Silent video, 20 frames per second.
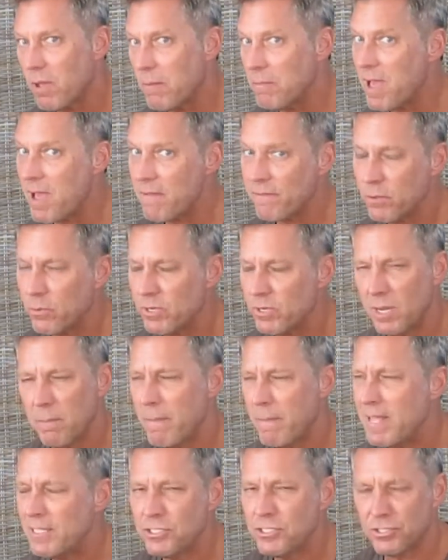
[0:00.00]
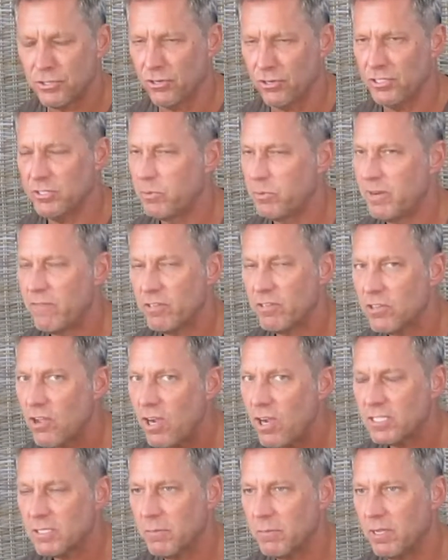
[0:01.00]
I'm not floating into med surg, and we never
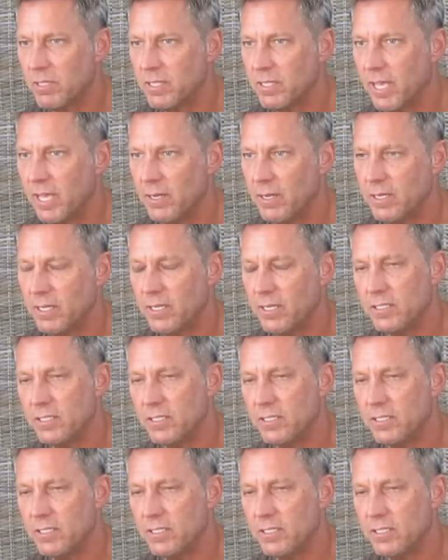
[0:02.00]
talked about that.